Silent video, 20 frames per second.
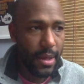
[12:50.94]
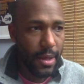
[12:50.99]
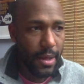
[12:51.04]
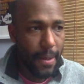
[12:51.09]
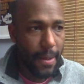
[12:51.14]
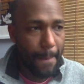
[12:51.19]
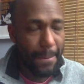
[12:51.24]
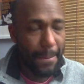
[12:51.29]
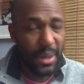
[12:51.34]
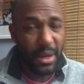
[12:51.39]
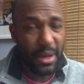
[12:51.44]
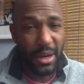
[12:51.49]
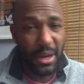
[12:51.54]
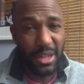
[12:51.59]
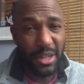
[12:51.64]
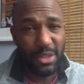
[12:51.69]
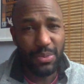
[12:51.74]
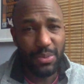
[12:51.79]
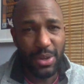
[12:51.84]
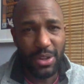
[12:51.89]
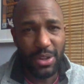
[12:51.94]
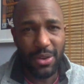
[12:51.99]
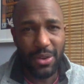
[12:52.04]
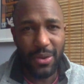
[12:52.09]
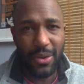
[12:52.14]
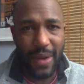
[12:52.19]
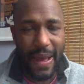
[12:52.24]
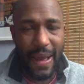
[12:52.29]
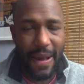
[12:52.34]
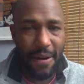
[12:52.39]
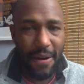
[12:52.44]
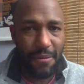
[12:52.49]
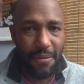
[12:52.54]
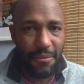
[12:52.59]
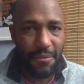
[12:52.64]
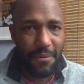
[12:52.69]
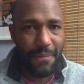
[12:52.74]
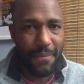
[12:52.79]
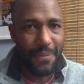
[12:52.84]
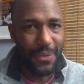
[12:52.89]
Because we don't
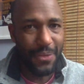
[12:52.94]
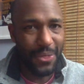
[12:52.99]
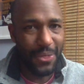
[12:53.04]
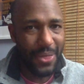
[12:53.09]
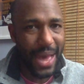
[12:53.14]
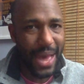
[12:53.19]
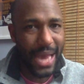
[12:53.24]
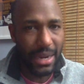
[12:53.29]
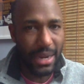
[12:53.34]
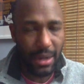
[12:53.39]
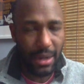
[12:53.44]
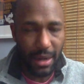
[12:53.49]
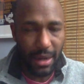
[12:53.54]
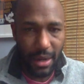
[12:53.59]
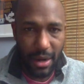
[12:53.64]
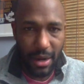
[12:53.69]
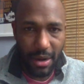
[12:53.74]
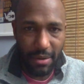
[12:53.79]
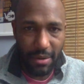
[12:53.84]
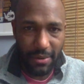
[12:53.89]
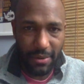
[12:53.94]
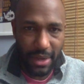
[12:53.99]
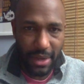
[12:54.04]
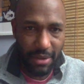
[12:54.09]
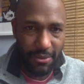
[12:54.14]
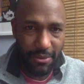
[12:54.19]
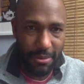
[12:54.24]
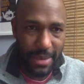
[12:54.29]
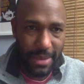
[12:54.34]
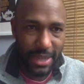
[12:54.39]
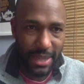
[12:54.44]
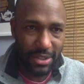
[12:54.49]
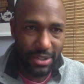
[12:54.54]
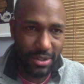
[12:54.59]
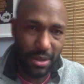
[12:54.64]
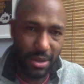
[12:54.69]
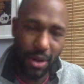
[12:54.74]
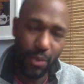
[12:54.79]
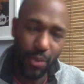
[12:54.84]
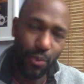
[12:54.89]
have that clear of an information
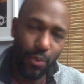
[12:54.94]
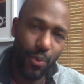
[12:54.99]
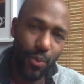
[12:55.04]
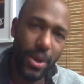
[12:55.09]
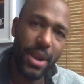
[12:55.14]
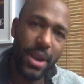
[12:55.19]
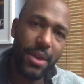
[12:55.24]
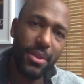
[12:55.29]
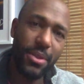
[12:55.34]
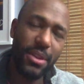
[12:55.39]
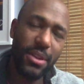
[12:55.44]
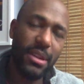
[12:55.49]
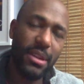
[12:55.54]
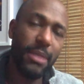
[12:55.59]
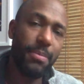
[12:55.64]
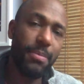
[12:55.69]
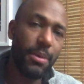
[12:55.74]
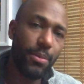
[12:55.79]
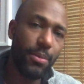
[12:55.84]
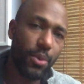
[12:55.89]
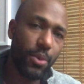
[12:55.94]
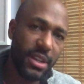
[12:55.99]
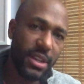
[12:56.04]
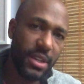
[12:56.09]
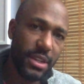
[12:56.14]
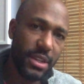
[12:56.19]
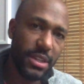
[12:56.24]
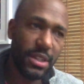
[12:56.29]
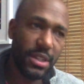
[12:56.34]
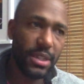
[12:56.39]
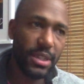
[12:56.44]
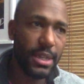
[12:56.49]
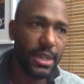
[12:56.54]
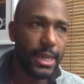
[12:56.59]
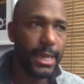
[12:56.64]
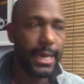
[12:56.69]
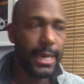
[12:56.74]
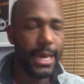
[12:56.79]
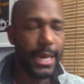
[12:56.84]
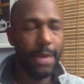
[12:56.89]
on where the tipping point is,
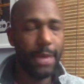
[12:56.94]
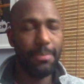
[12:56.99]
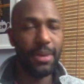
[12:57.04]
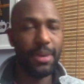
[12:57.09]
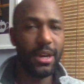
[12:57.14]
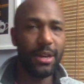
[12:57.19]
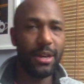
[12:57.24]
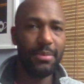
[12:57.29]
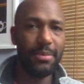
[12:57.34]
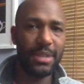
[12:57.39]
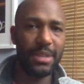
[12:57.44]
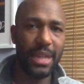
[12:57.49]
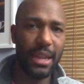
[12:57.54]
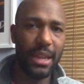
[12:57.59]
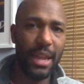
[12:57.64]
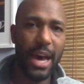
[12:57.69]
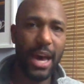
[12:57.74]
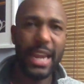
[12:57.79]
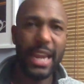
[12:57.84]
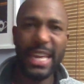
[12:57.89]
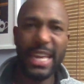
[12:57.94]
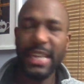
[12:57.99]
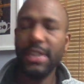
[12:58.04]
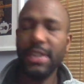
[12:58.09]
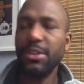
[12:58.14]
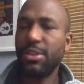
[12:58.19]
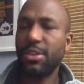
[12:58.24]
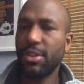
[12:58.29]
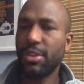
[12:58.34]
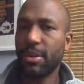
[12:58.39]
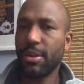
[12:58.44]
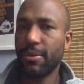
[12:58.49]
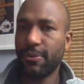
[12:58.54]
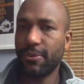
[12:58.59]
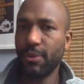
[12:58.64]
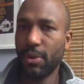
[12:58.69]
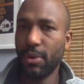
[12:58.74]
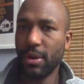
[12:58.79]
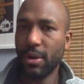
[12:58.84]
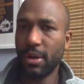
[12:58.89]
it becomes a lot easier
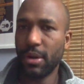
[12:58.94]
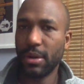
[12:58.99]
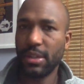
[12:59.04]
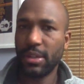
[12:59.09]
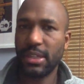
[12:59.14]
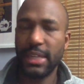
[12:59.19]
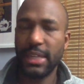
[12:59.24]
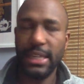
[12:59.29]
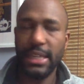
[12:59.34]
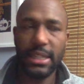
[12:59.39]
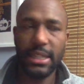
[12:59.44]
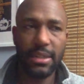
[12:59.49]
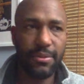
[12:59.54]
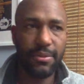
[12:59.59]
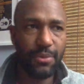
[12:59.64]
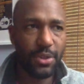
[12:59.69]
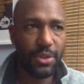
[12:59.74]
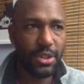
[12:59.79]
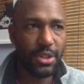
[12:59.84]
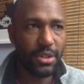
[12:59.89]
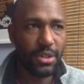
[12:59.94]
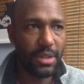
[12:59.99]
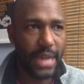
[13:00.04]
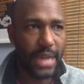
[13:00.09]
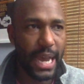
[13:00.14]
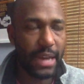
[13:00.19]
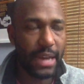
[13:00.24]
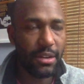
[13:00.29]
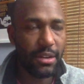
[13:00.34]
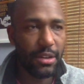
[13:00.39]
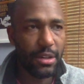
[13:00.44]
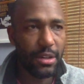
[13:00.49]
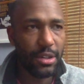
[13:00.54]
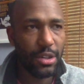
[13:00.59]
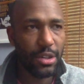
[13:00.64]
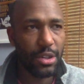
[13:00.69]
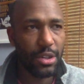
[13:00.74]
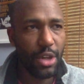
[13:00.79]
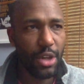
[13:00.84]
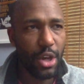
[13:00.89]
for states and for certain
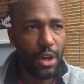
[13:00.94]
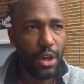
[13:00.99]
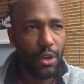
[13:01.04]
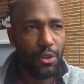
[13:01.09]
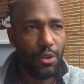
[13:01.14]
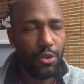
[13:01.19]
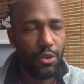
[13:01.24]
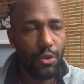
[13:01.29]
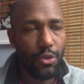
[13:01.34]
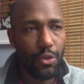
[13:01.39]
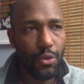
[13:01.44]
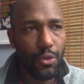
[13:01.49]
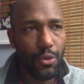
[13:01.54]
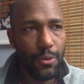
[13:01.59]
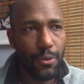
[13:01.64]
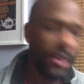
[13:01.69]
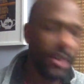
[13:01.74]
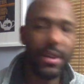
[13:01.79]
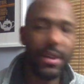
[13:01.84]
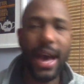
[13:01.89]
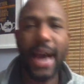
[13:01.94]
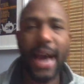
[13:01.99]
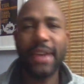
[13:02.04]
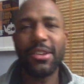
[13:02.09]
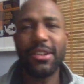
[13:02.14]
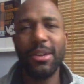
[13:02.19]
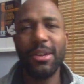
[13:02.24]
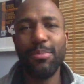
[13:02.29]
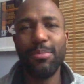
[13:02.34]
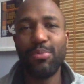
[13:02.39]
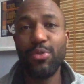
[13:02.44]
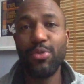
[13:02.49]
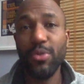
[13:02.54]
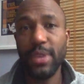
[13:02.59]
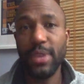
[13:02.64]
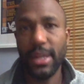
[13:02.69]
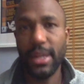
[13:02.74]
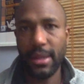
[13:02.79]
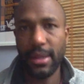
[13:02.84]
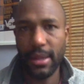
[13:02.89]
actors to act
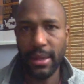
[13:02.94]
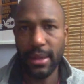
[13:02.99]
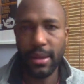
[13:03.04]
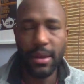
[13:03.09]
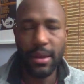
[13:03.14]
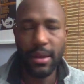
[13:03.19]
imprudently,